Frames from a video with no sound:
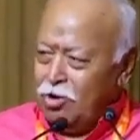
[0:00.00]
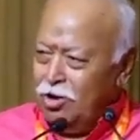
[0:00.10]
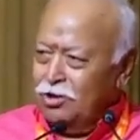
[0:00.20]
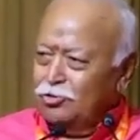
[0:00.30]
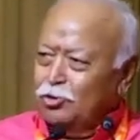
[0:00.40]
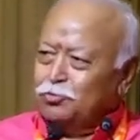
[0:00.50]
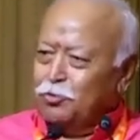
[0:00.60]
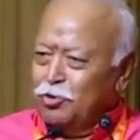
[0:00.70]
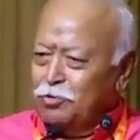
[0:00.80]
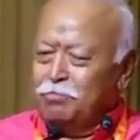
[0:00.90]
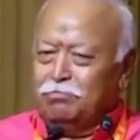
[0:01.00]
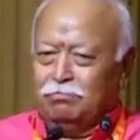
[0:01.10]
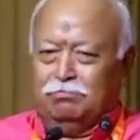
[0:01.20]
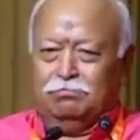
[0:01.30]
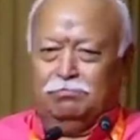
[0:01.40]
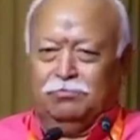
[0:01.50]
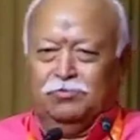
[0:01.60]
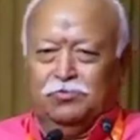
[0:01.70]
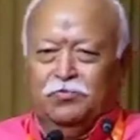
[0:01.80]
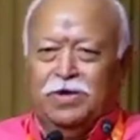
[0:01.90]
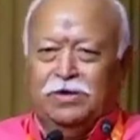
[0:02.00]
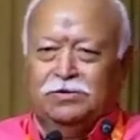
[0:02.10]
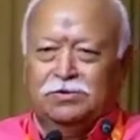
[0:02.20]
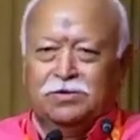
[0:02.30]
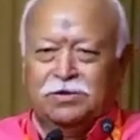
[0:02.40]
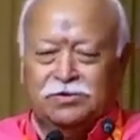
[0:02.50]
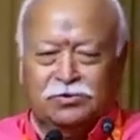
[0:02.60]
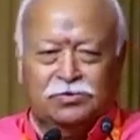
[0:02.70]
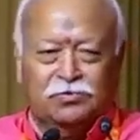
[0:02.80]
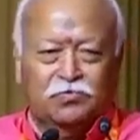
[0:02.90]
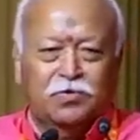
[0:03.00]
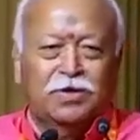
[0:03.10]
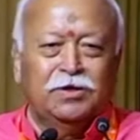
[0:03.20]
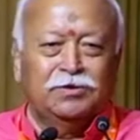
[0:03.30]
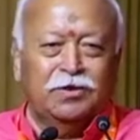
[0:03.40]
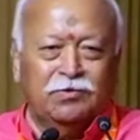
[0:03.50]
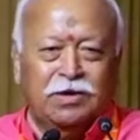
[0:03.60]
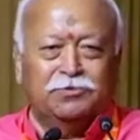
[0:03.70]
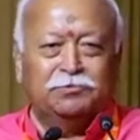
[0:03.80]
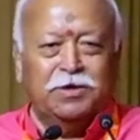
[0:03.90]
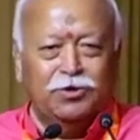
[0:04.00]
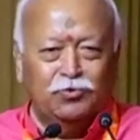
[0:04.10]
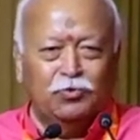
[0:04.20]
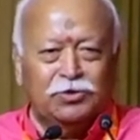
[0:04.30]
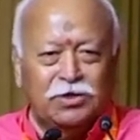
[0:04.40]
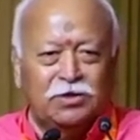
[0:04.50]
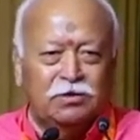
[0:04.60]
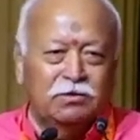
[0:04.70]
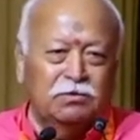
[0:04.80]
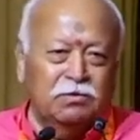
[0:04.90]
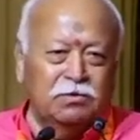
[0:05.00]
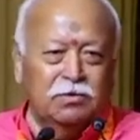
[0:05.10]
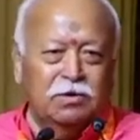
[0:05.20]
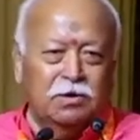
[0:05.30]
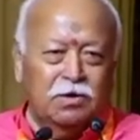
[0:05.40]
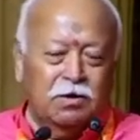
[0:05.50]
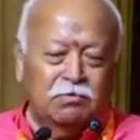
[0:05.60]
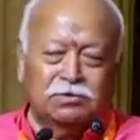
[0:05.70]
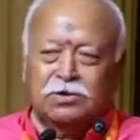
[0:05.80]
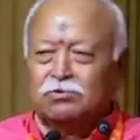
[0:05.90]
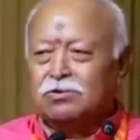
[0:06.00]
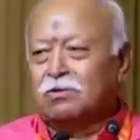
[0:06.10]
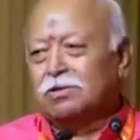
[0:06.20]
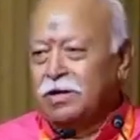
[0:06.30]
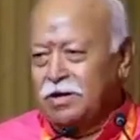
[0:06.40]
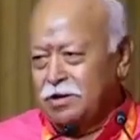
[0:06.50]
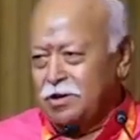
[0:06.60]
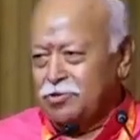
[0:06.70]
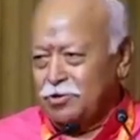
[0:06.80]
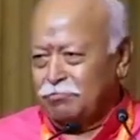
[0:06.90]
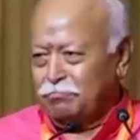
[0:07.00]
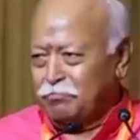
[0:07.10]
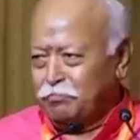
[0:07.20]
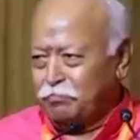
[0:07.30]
In all those four ways, this word has been used in our Sanskrit literature.